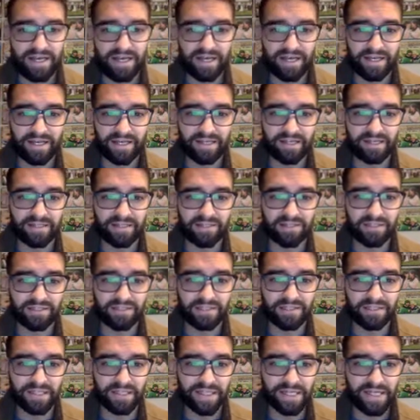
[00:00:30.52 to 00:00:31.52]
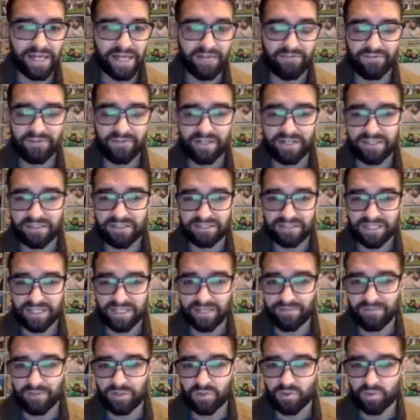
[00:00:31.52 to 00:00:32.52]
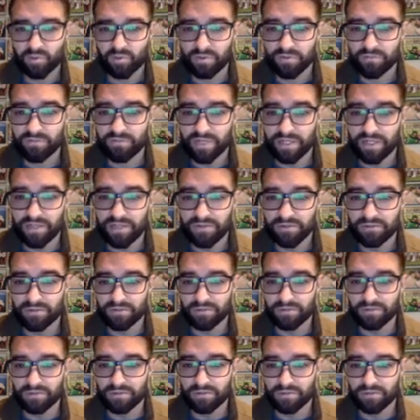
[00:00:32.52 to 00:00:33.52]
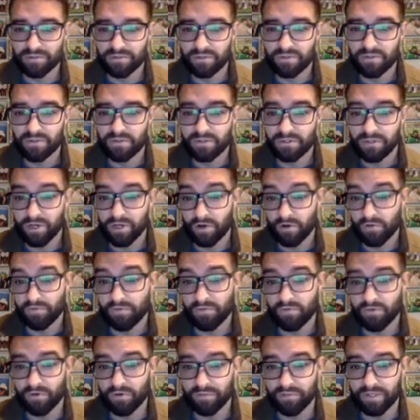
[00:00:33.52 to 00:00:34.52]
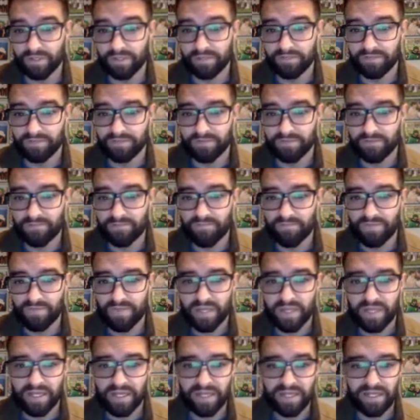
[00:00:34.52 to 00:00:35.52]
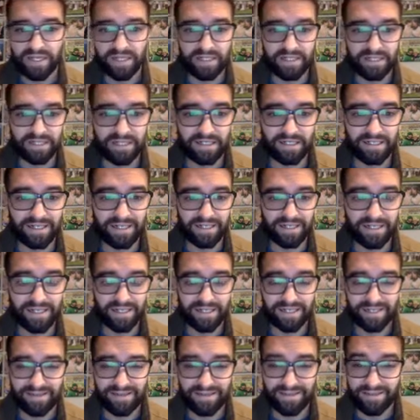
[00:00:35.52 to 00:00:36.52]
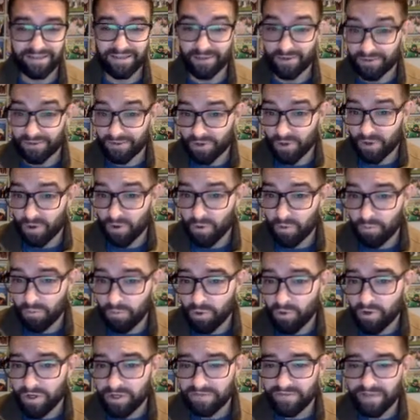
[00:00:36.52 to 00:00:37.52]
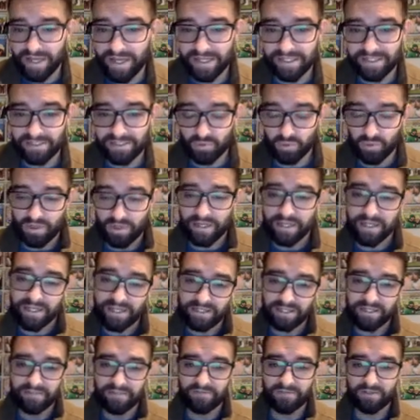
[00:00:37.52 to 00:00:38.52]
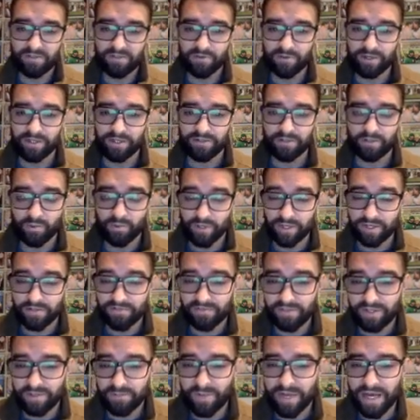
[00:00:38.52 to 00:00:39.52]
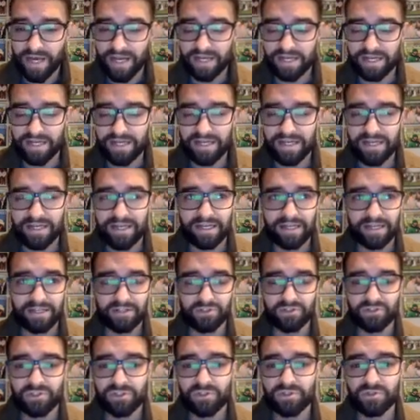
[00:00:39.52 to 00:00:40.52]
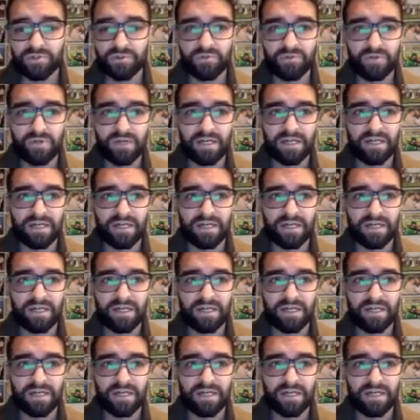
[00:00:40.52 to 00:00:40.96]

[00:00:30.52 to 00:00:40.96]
and every assignment will be through Go Formative. And the whole point of that is, one, I can give you quick feedback, and two,